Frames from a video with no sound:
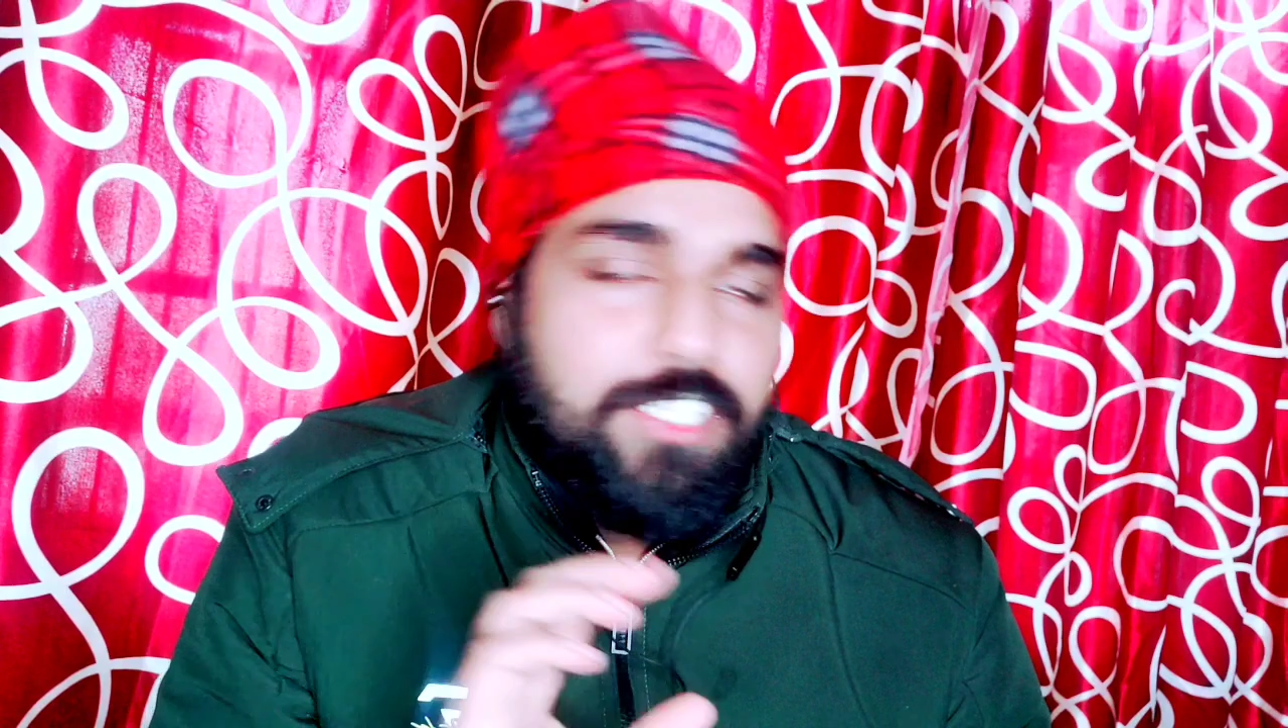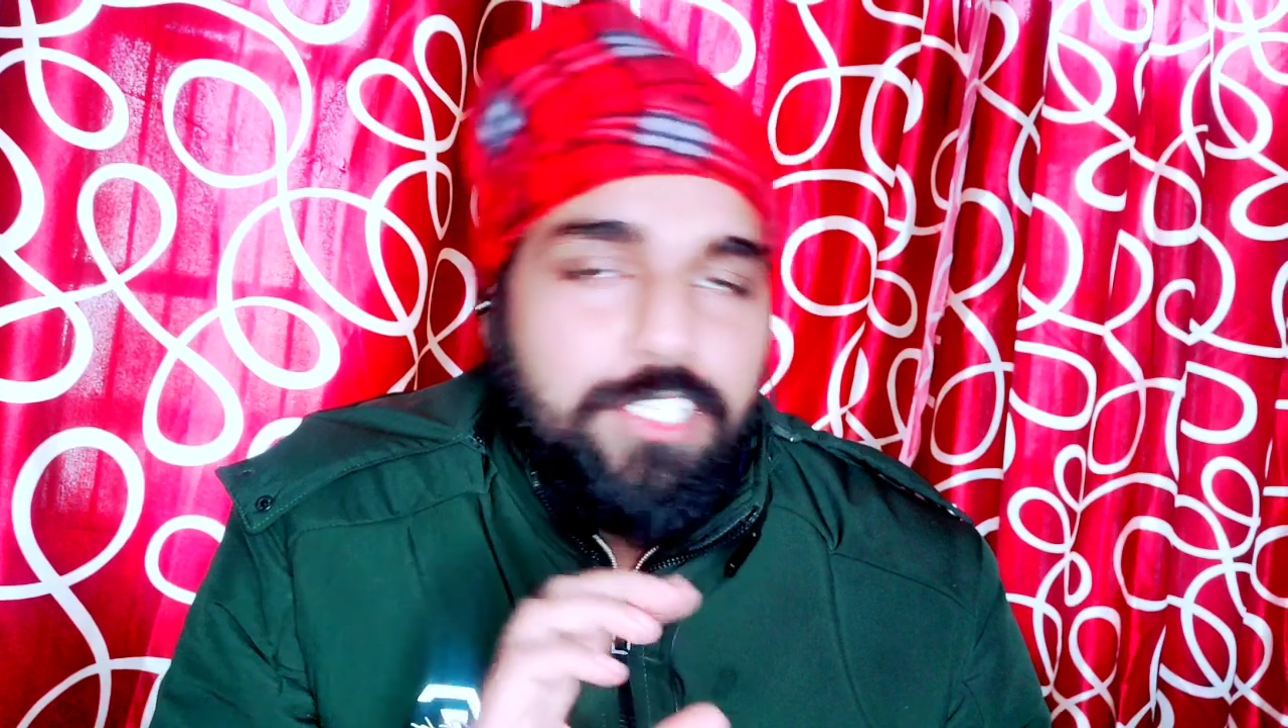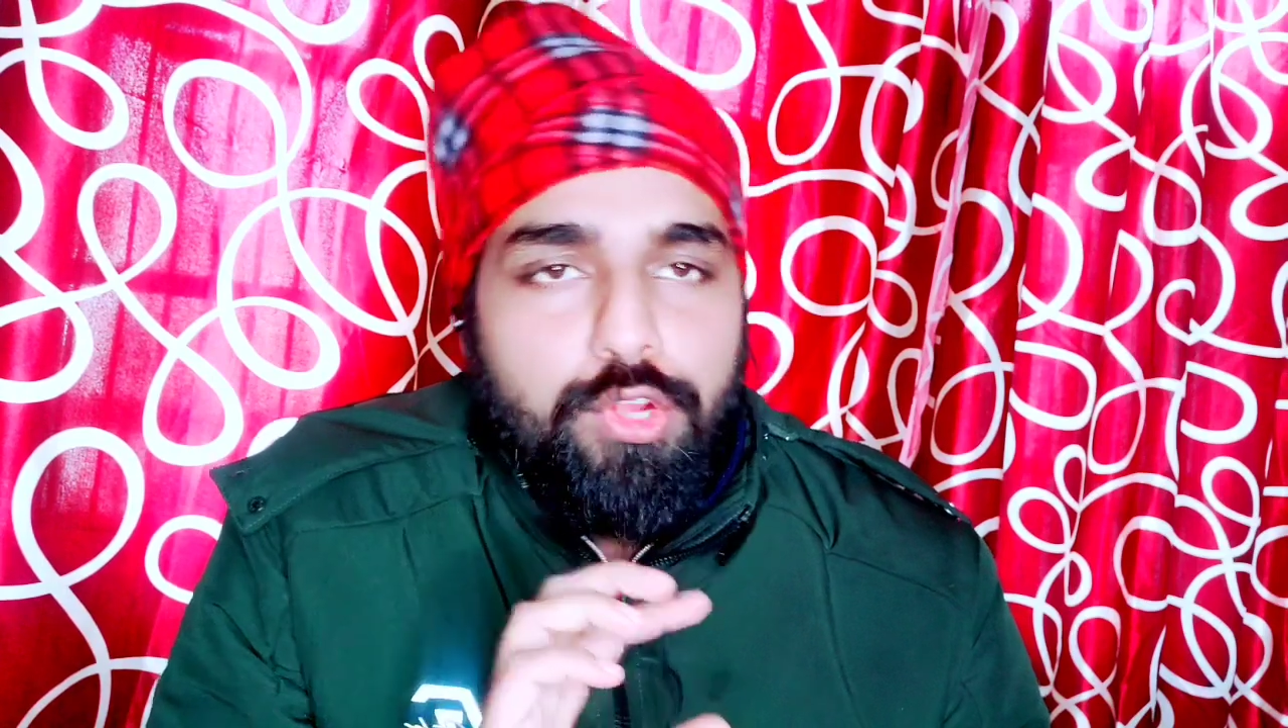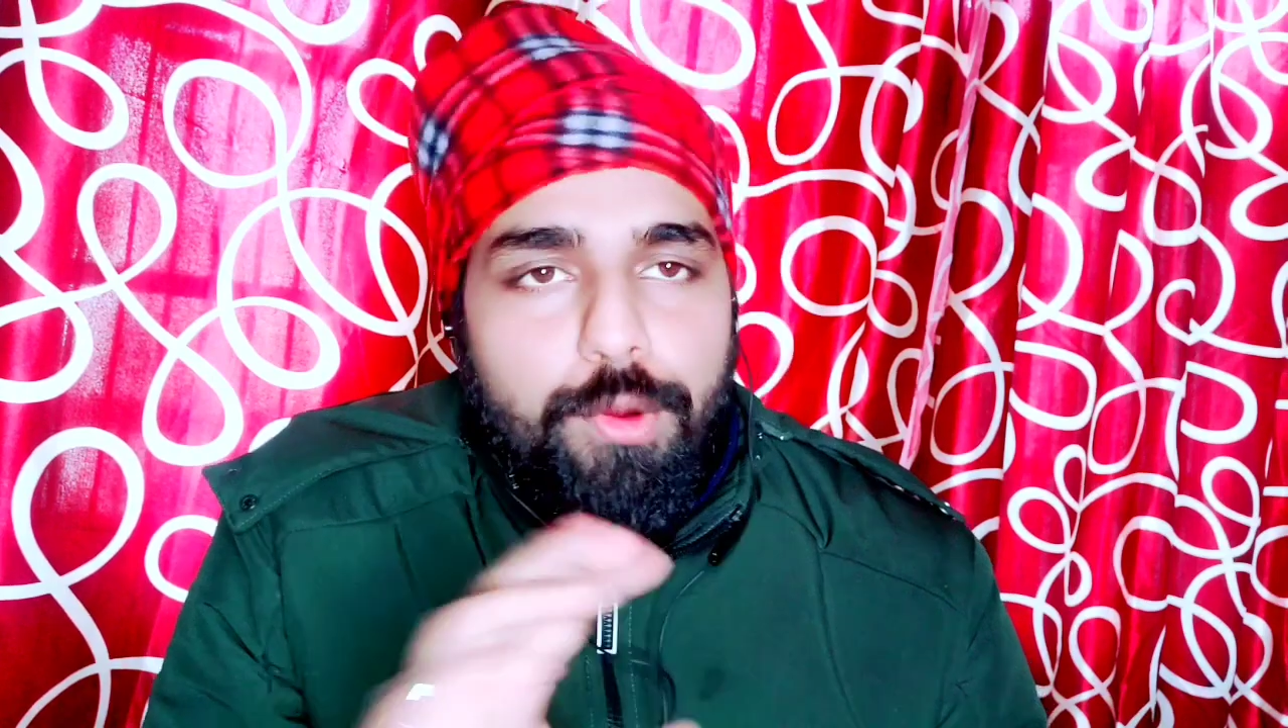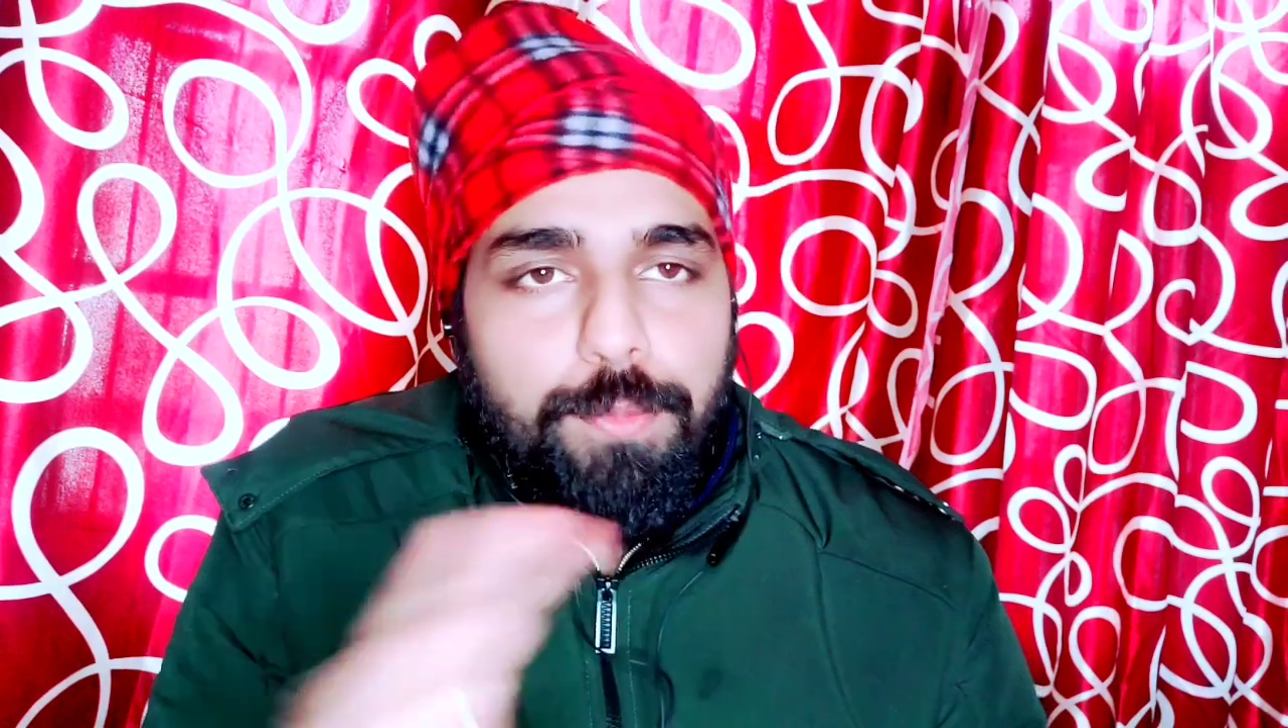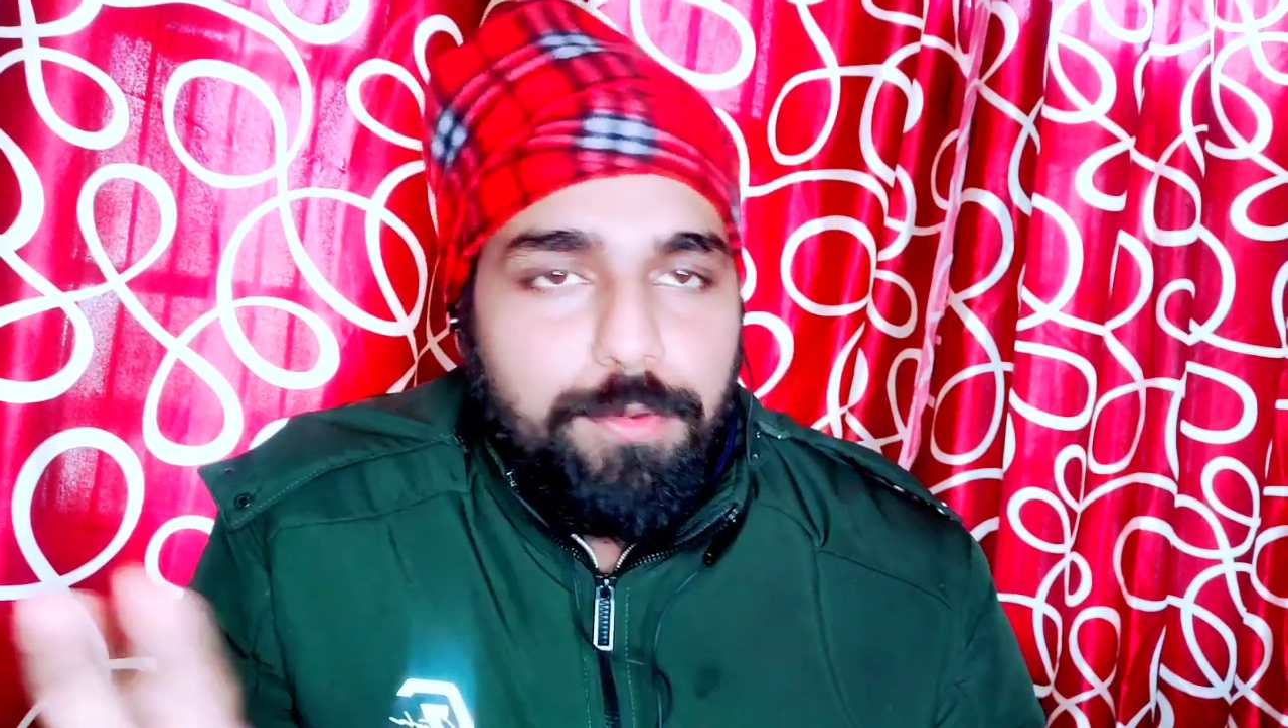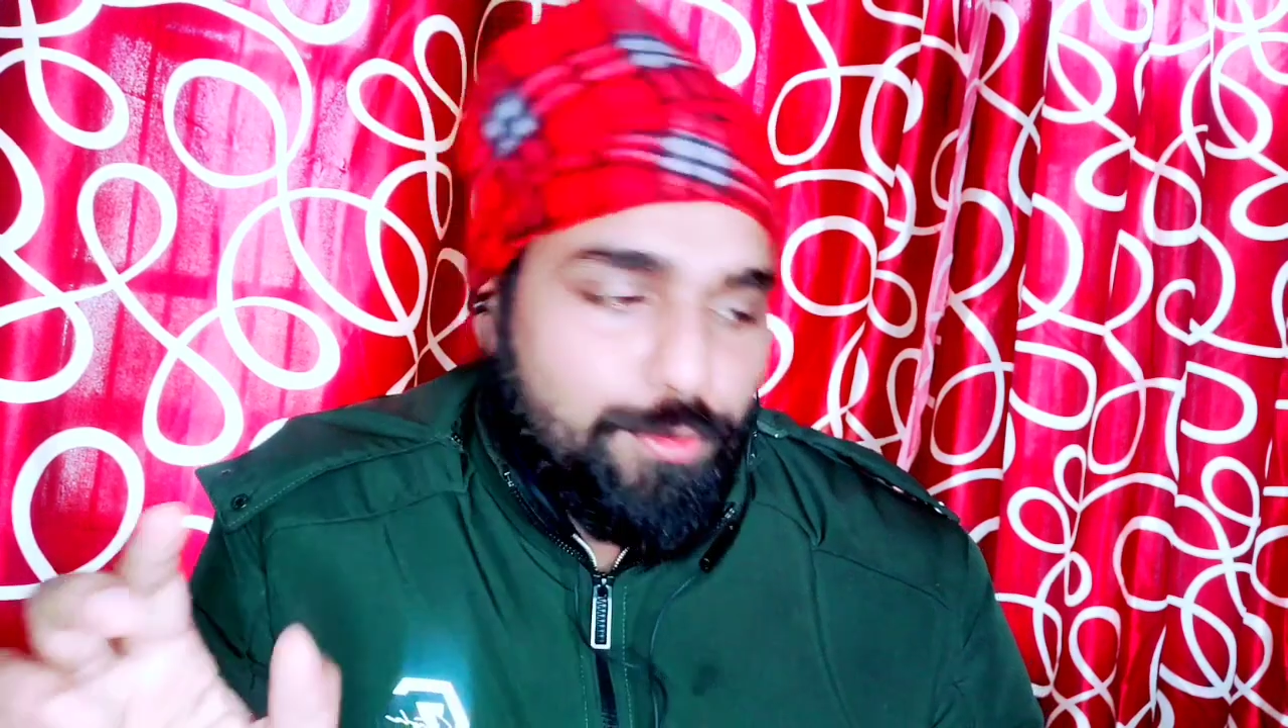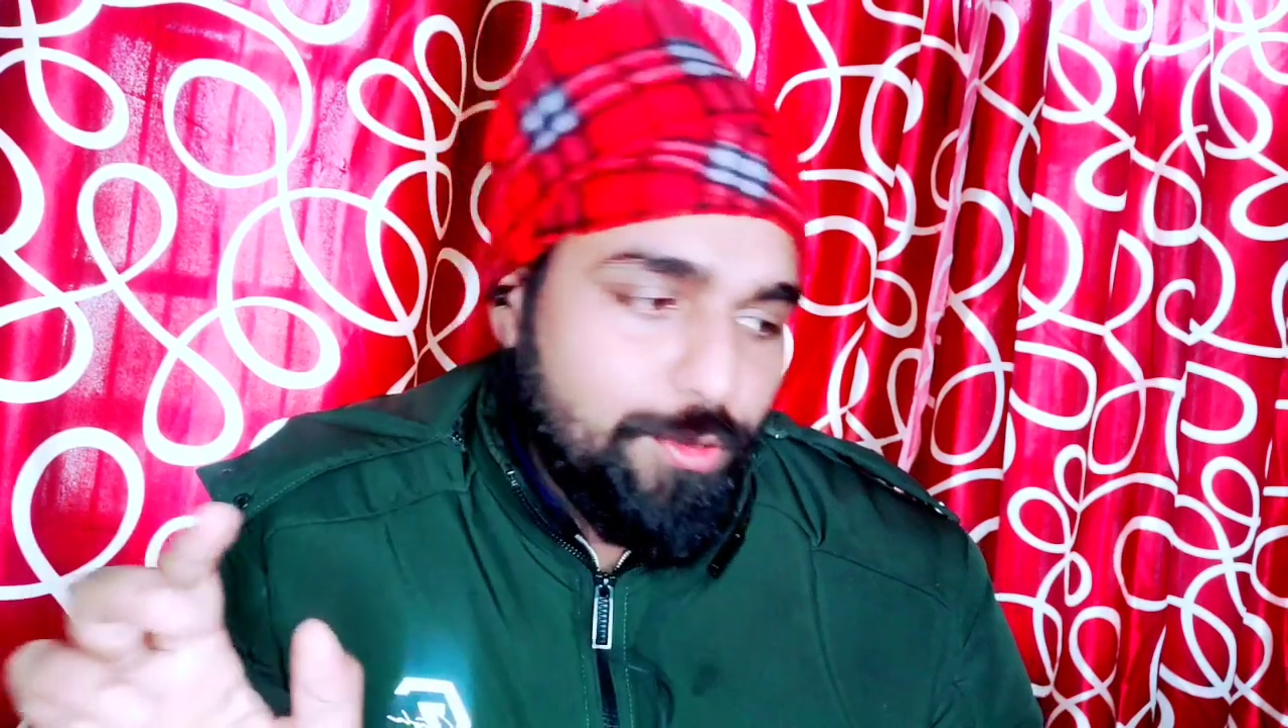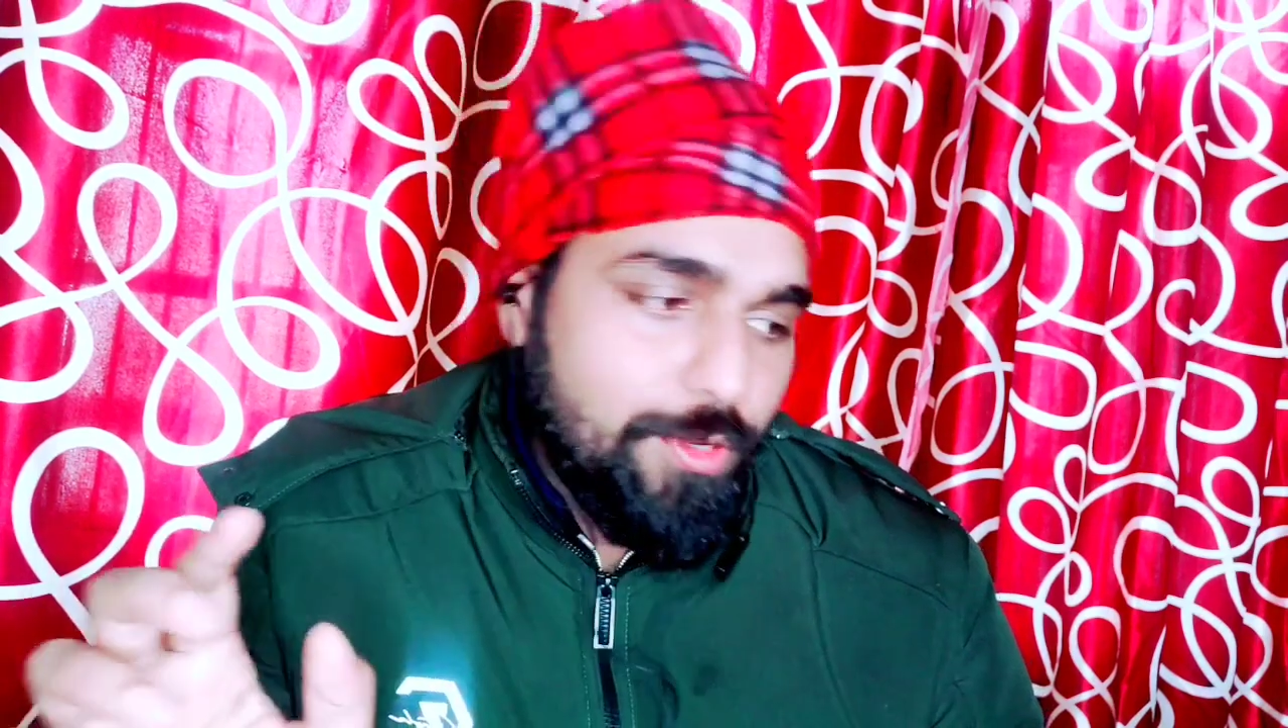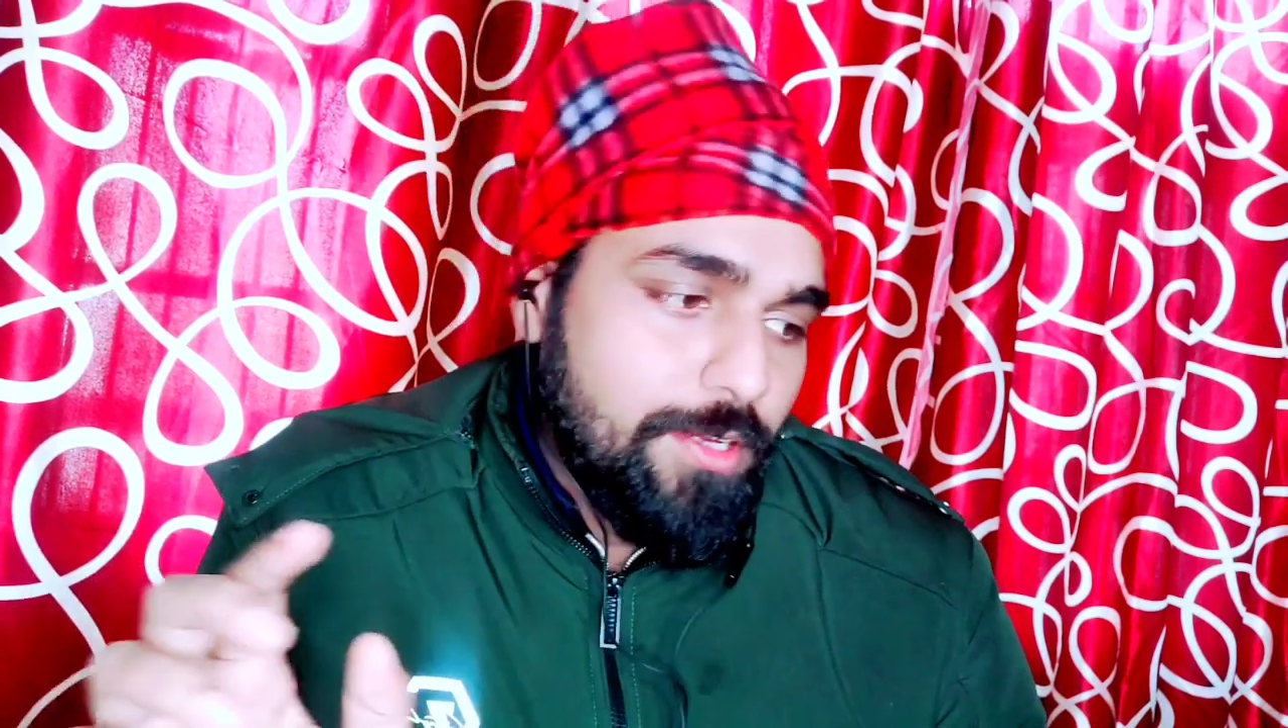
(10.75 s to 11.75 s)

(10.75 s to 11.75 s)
di koplo.